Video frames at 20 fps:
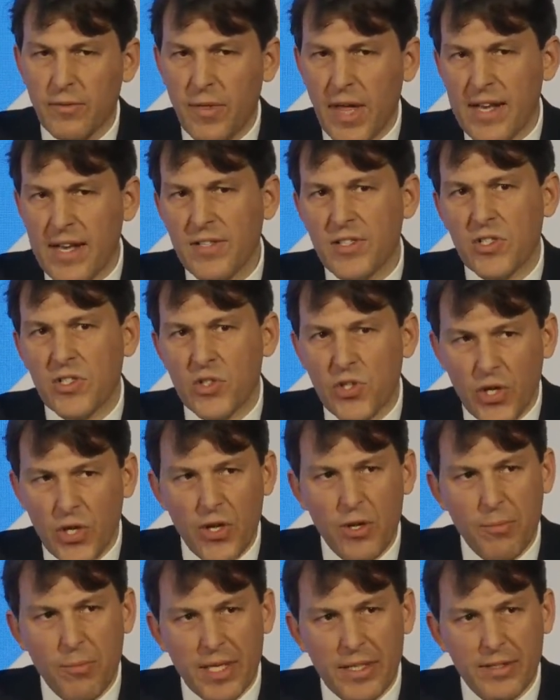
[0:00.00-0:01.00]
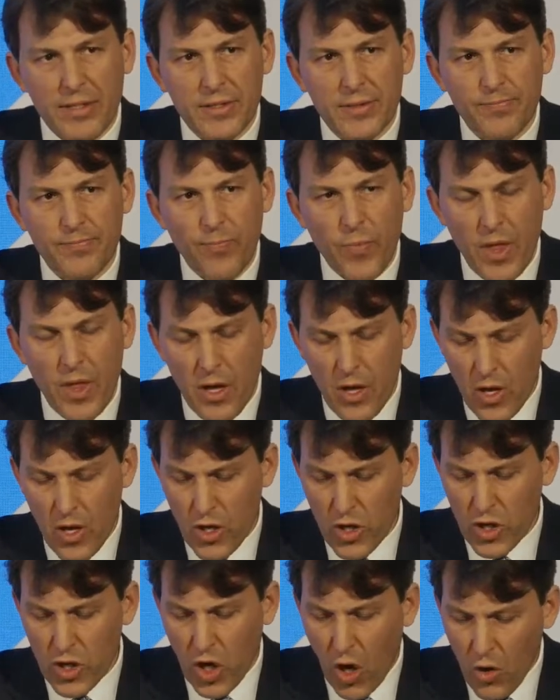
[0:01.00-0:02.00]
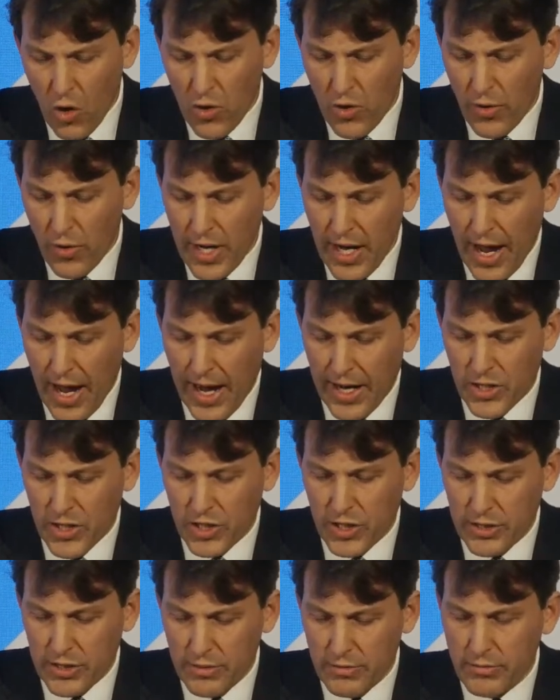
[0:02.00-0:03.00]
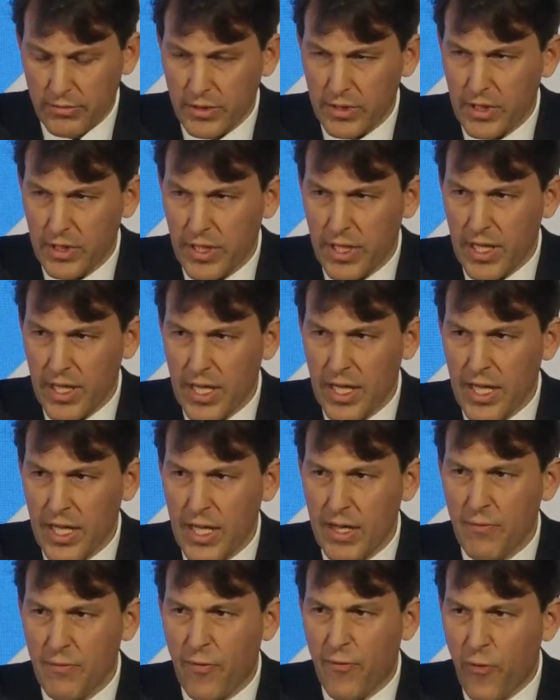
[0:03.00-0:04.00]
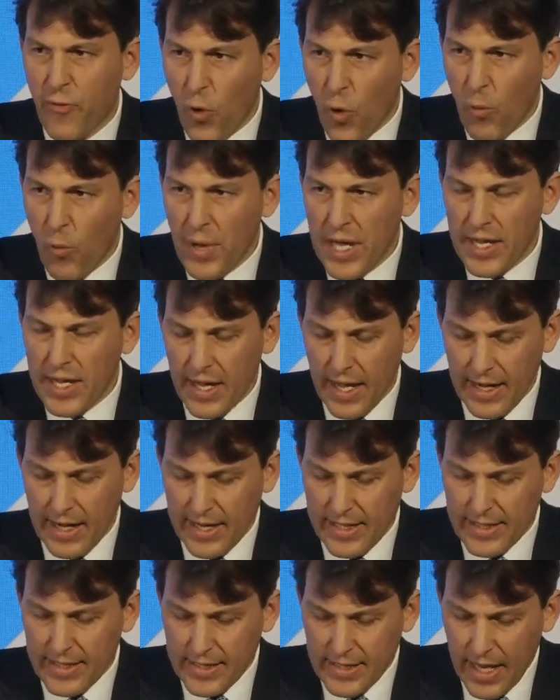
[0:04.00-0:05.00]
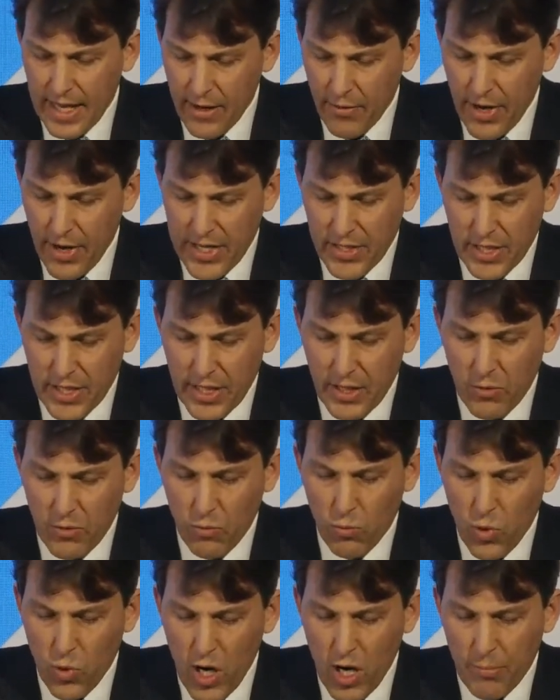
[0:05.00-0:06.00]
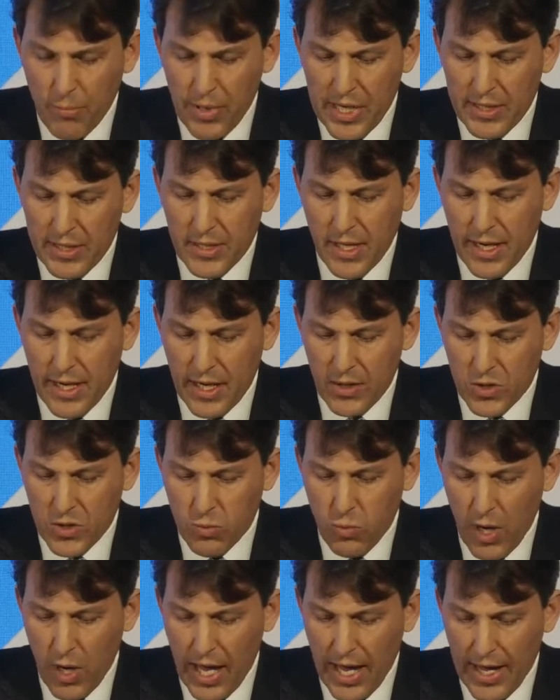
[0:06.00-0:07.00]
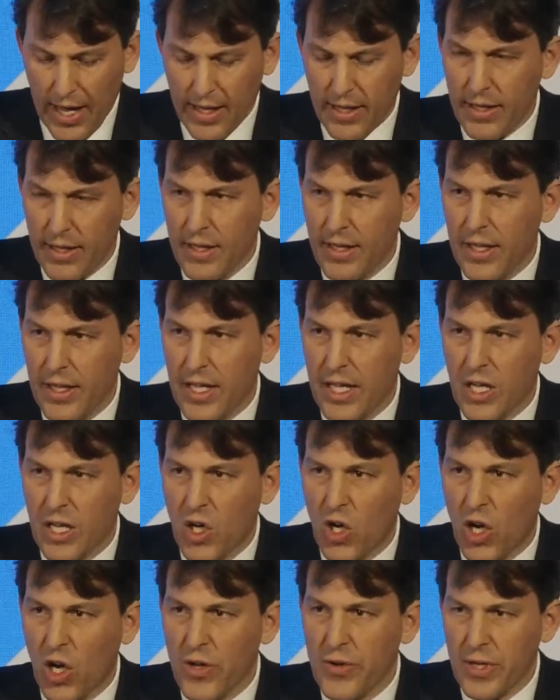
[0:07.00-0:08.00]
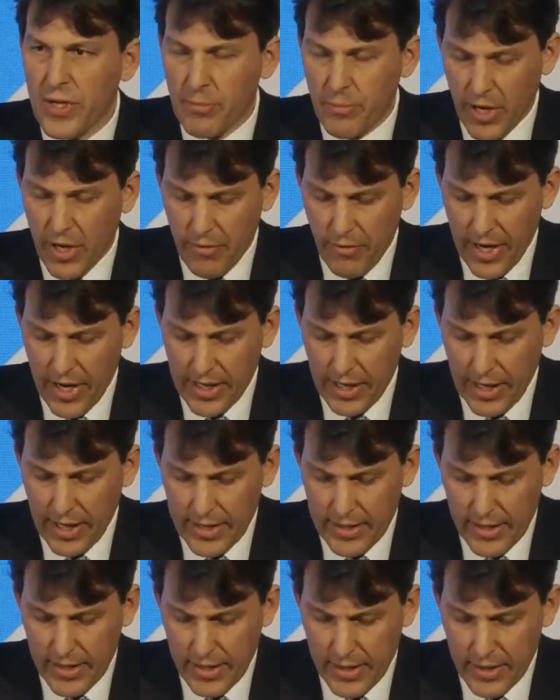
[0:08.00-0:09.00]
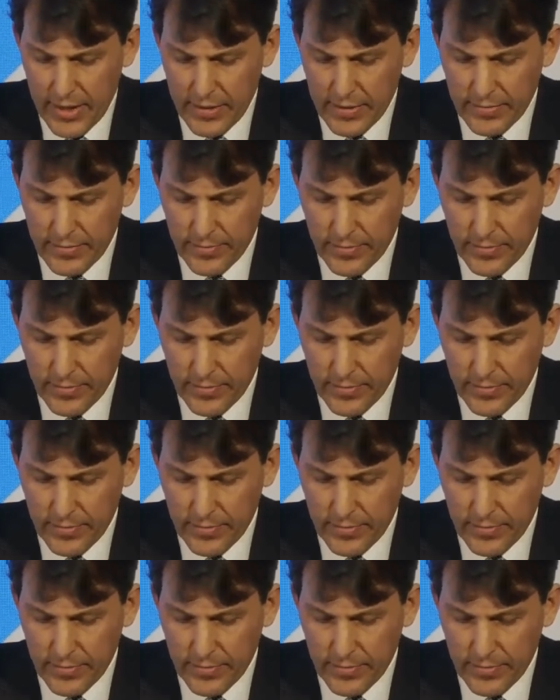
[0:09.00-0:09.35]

then determined, concrete action, informing and accelerating work being done elsewhere, including by regulators.